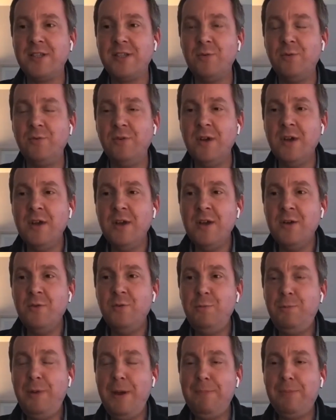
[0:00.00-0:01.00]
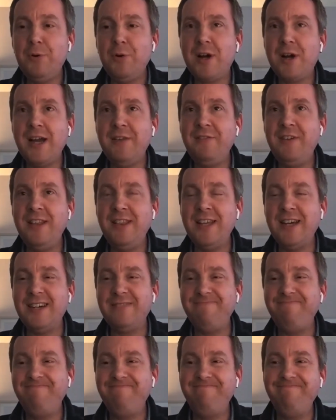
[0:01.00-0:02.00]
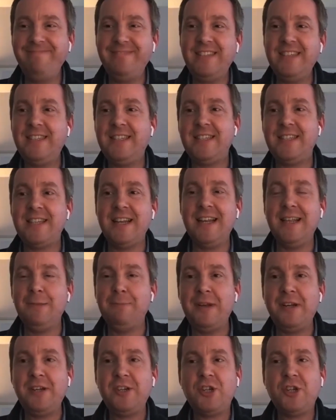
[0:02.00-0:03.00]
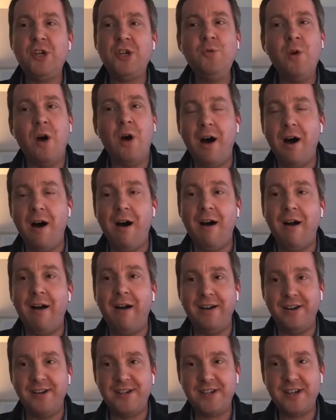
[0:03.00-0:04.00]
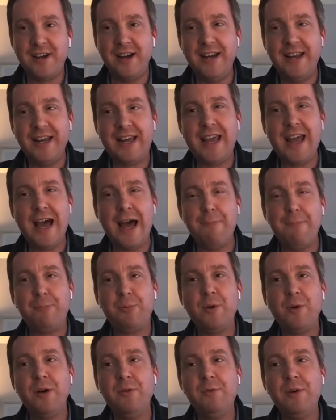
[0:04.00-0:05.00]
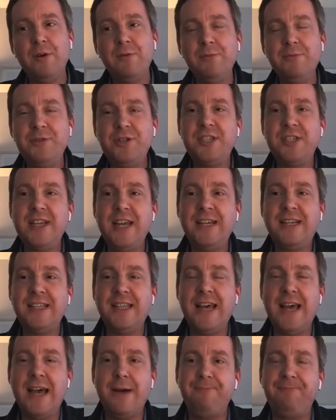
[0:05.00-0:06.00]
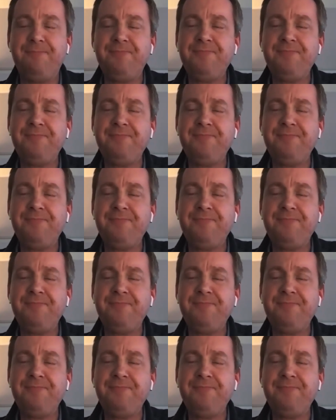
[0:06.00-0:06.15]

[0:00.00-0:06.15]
So with people who are kind of in that, this is a little bit too hard kind of camp, what would you say to them?